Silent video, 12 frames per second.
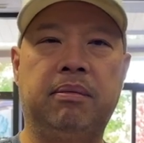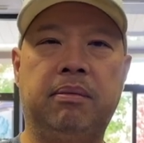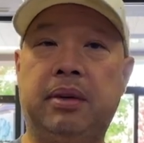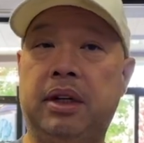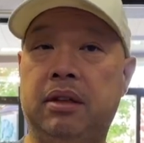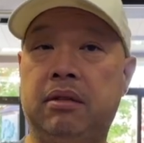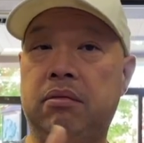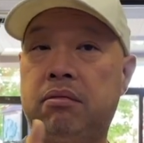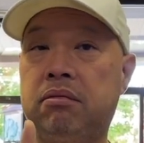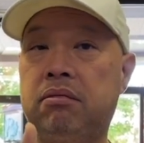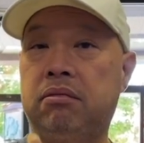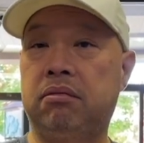But
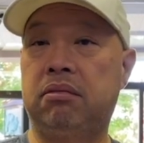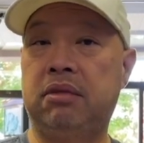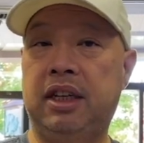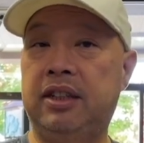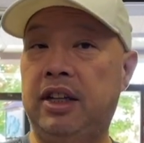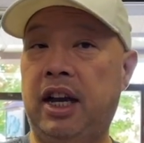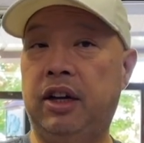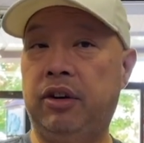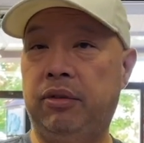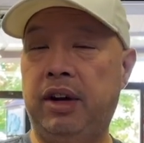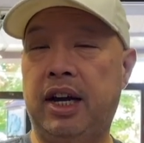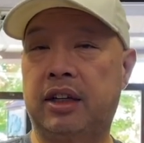is not
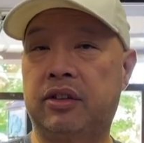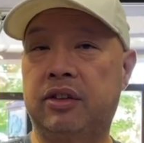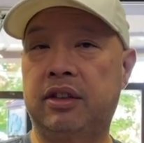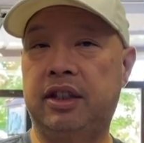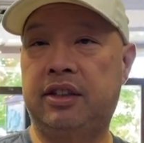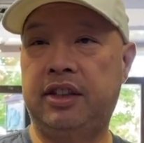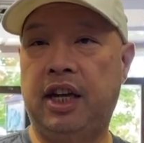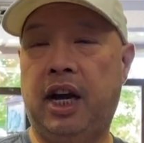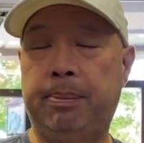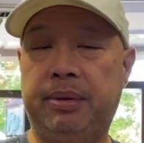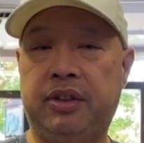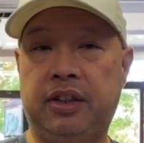correct. It's the
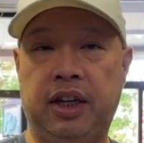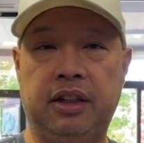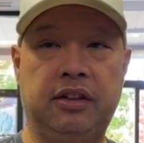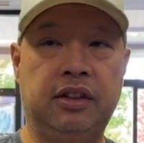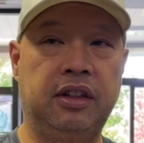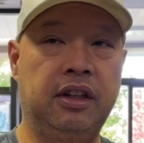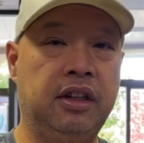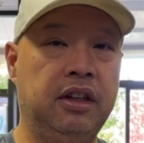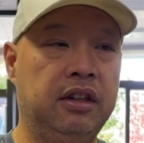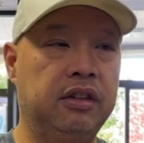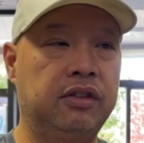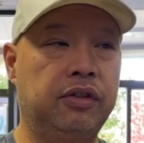opposite.
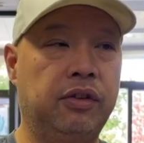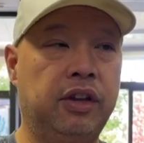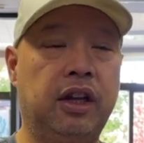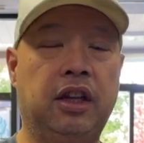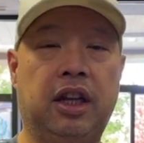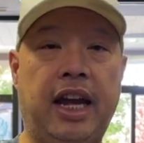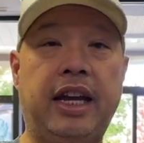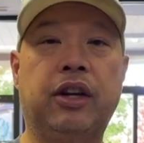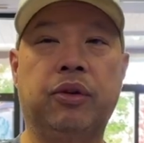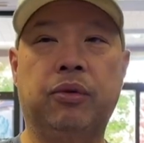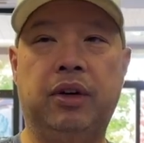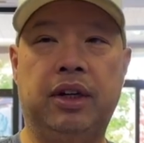So the
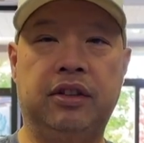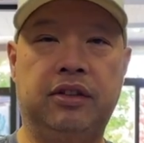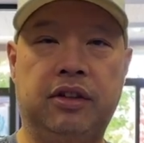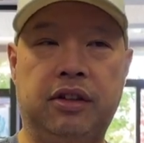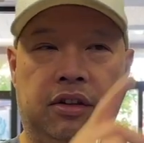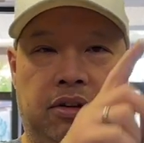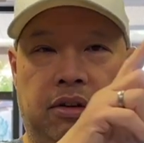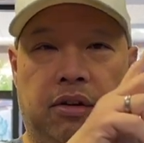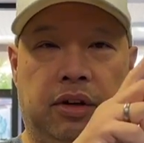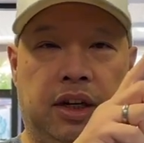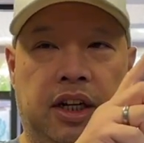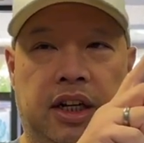lighter ones, they're
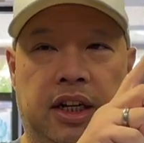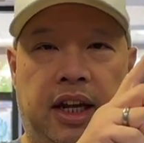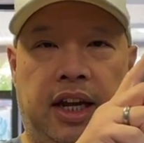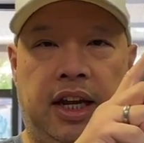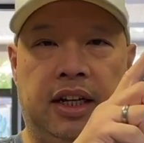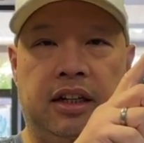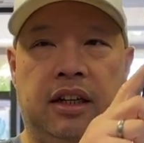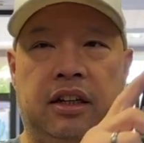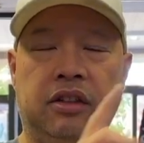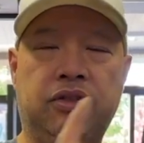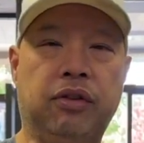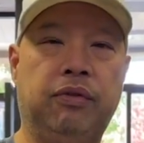loaded in the head.
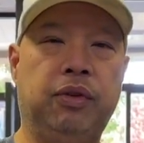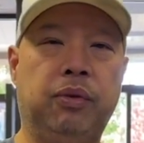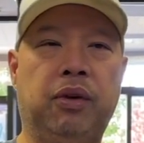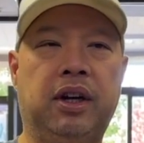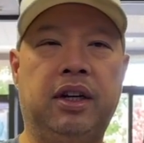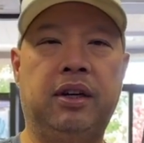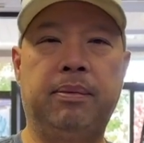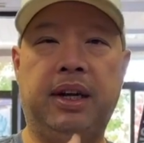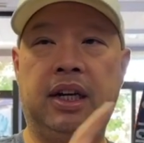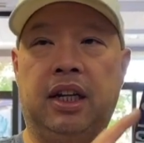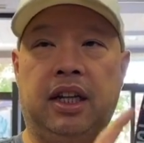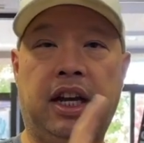So if you wanted to
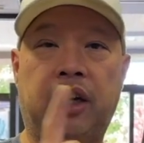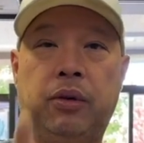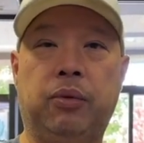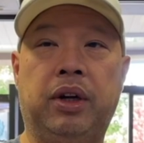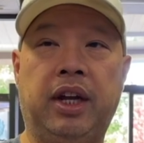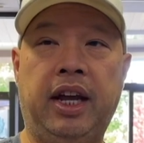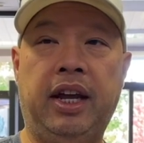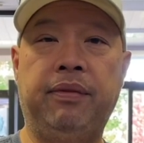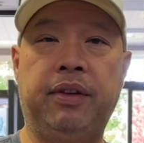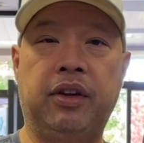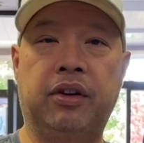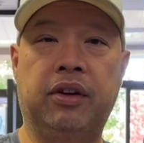make a lighter one
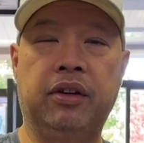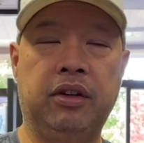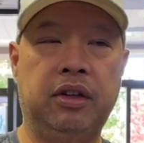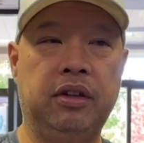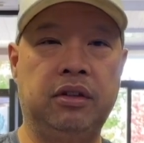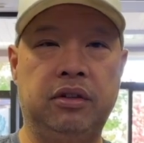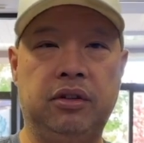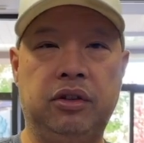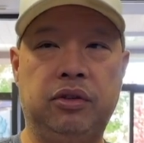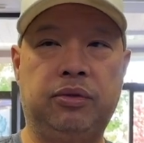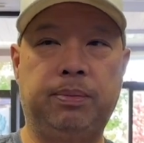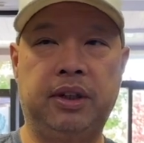heavier,
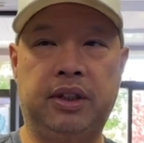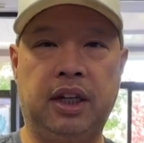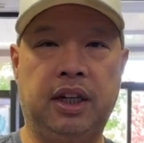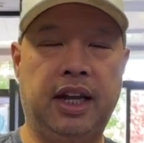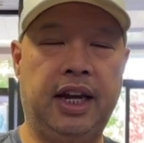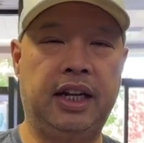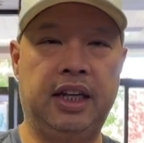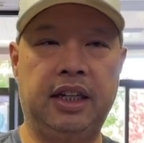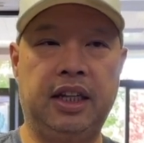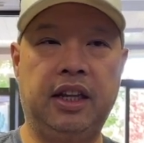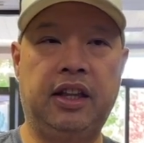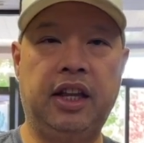you put the lead
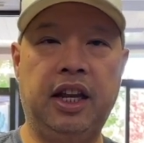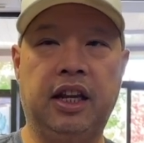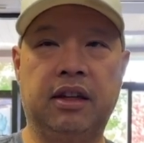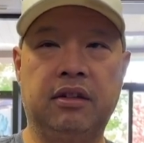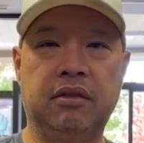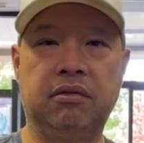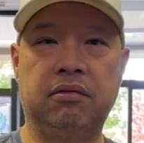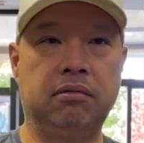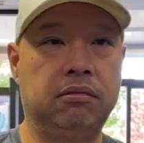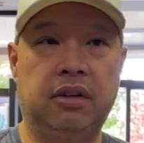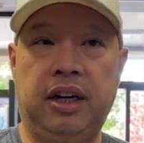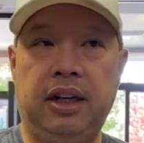in the thing.
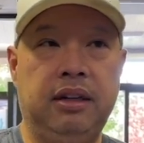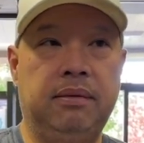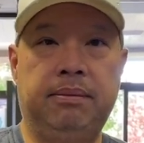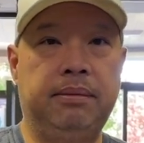right?